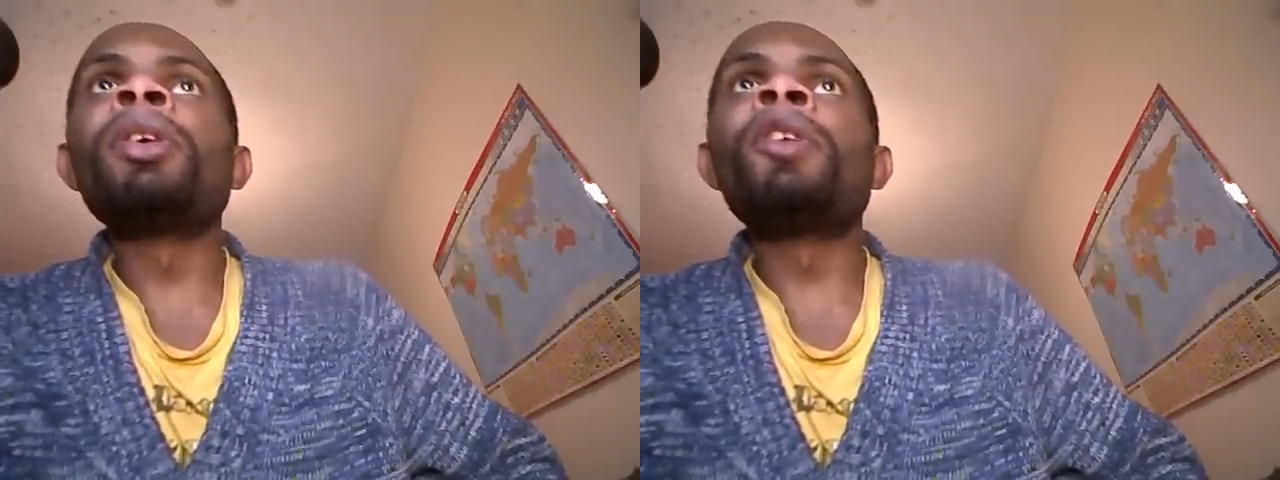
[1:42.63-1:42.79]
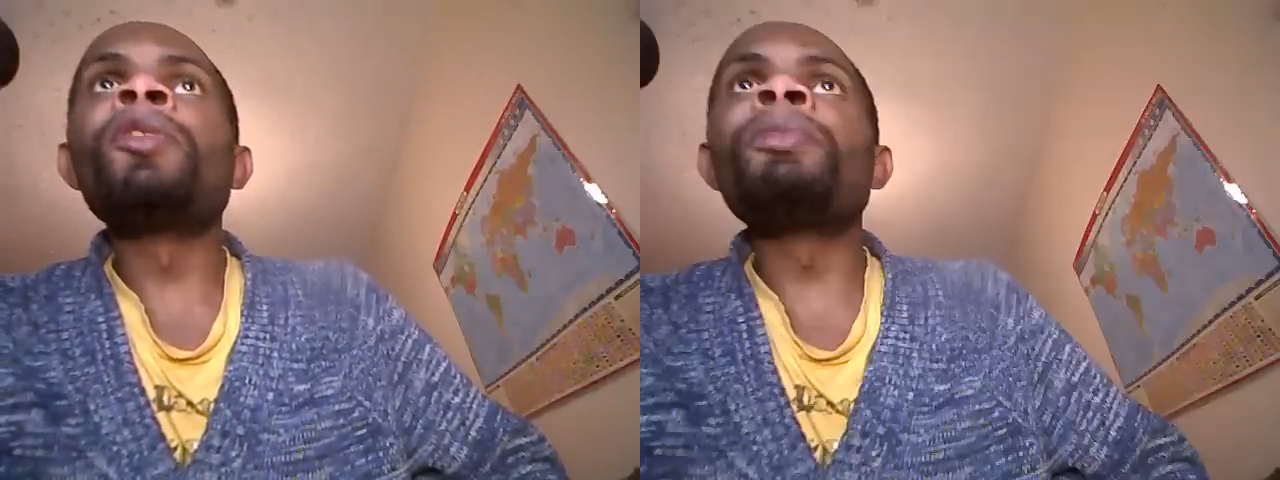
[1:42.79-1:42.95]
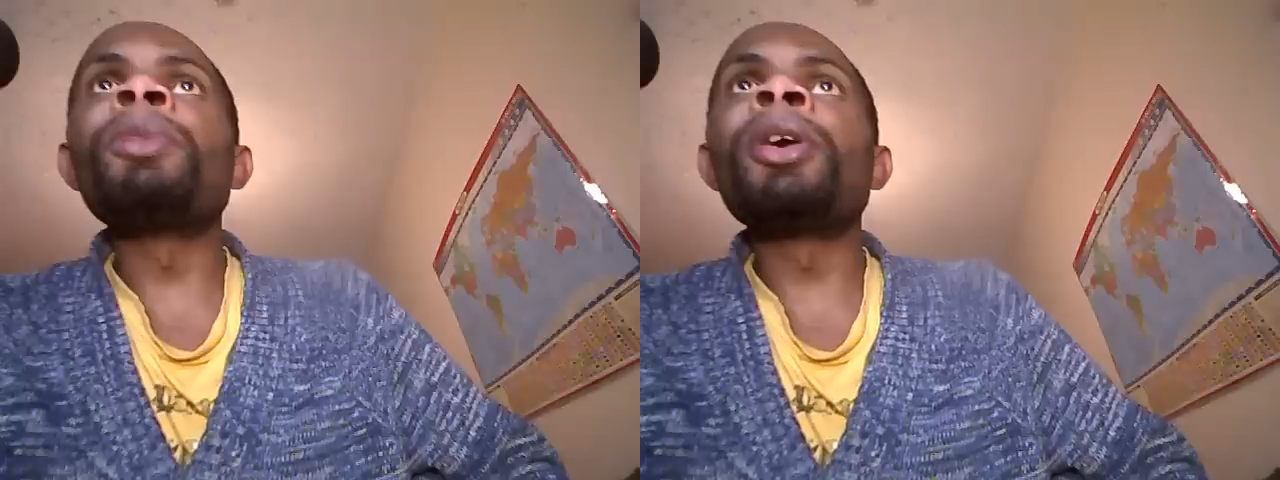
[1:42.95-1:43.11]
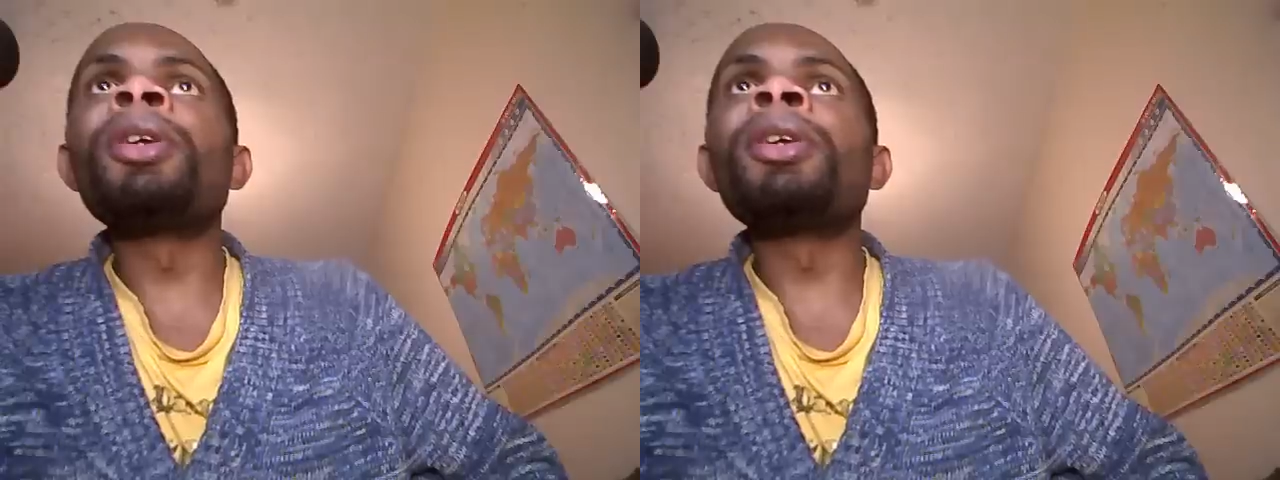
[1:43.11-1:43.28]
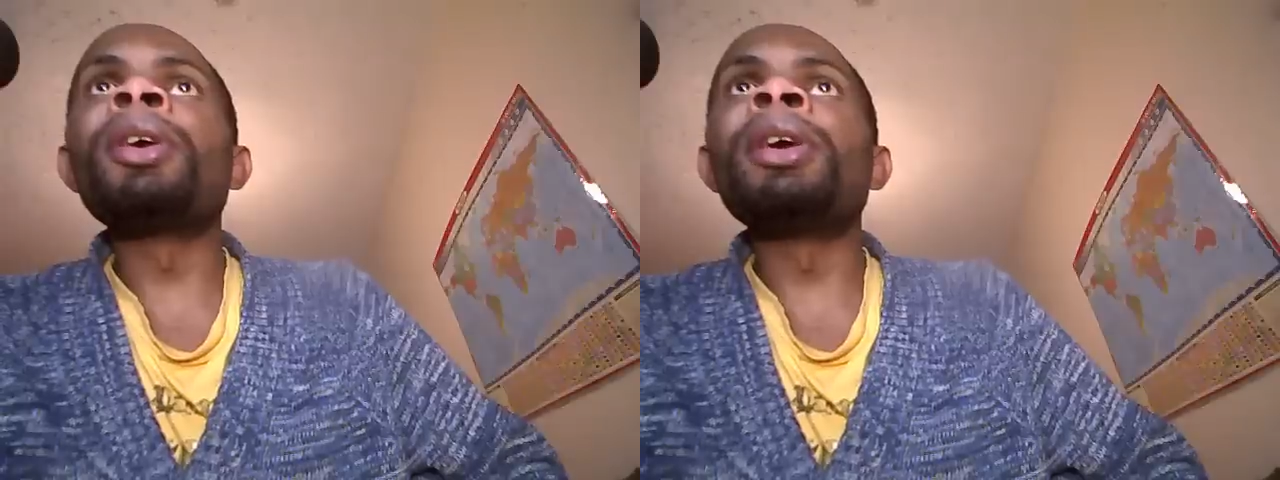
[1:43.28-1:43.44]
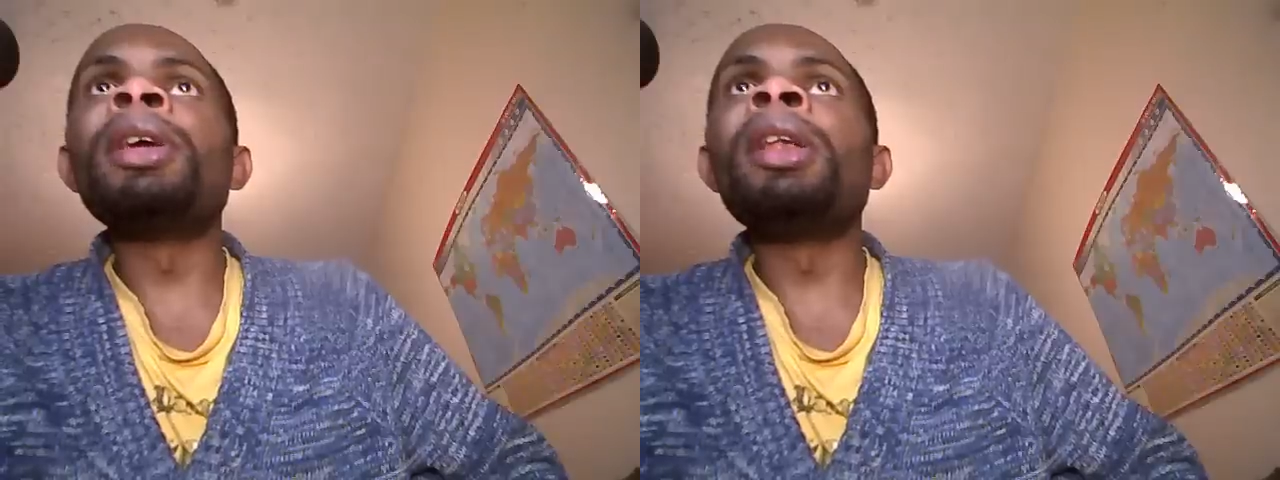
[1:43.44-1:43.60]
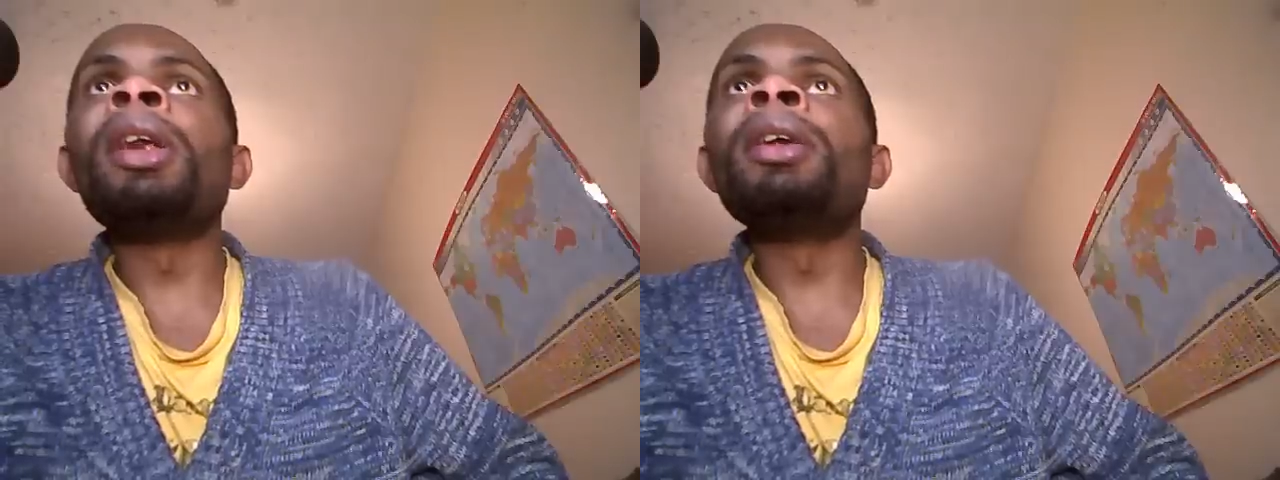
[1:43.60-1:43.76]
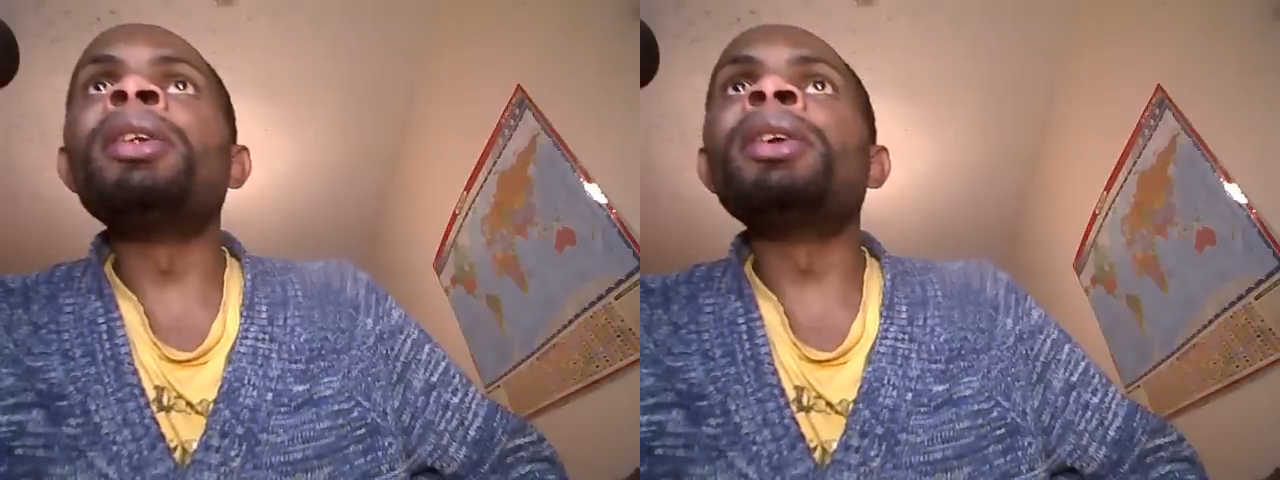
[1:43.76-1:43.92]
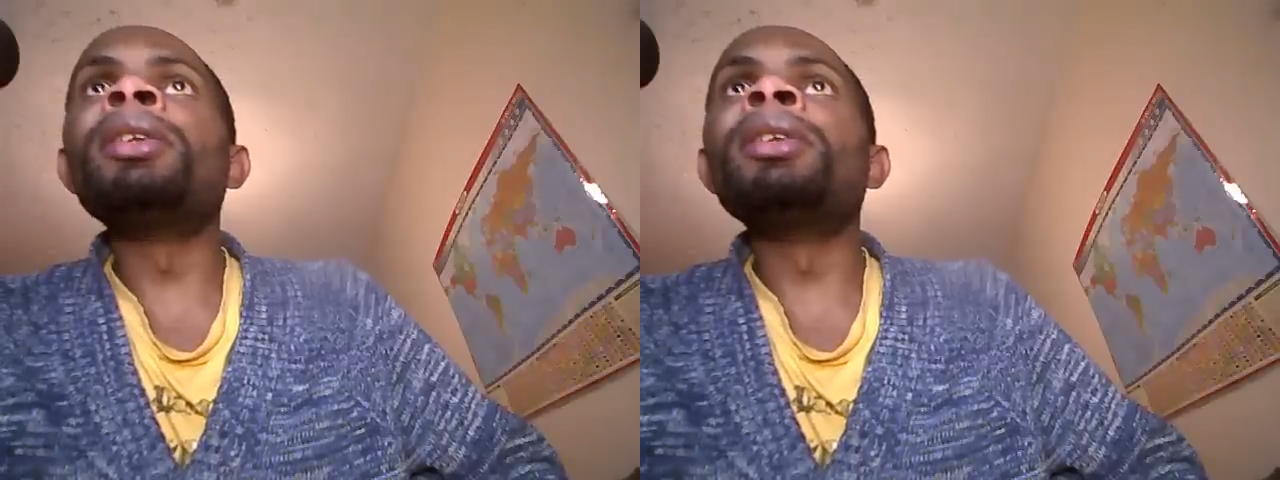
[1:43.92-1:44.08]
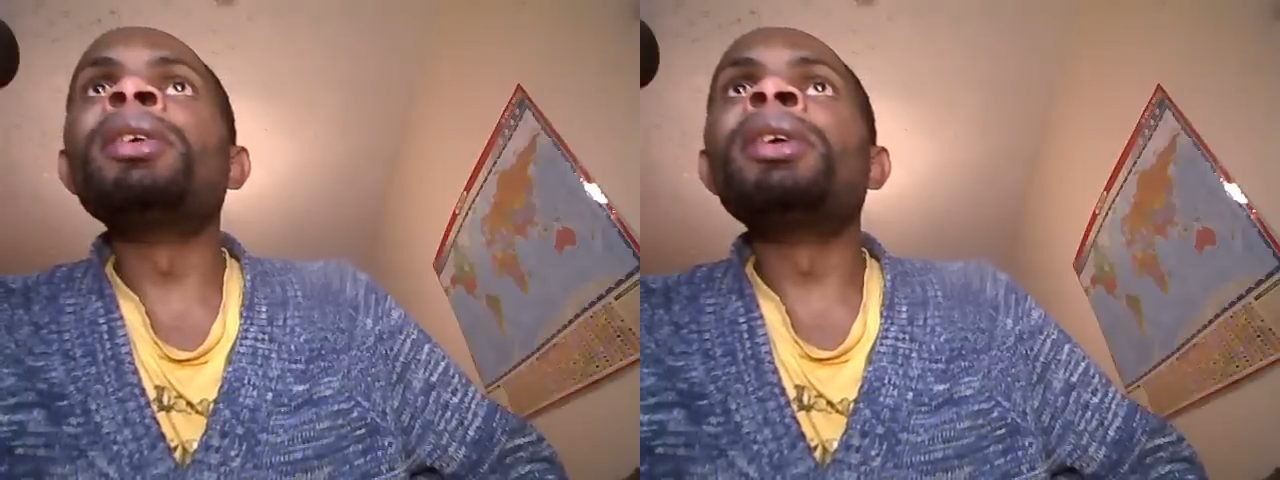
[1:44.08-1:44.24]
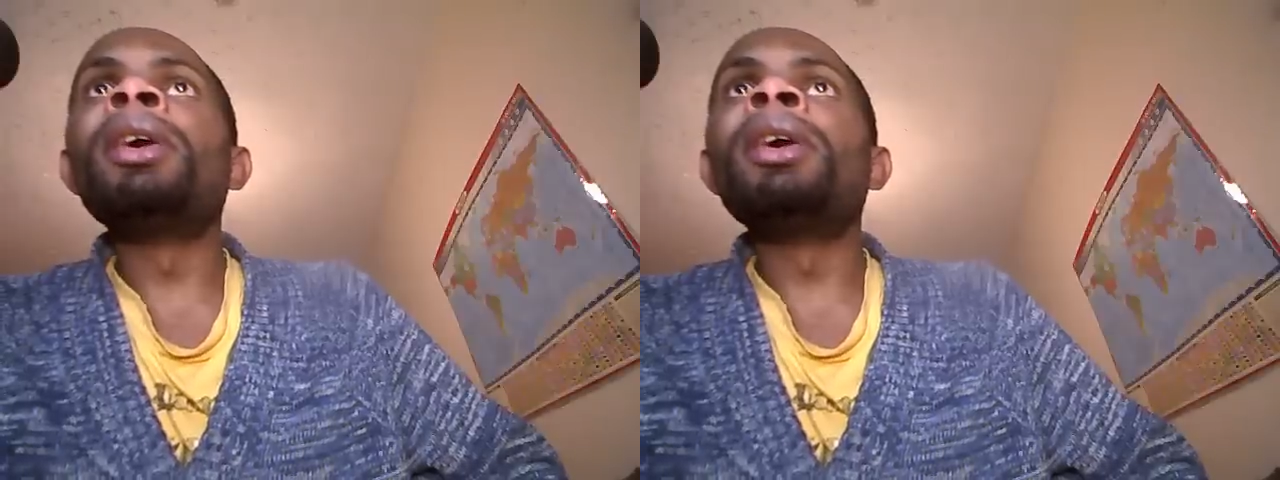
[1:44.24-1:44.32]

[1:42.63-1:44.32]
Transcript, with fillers: of murder in London,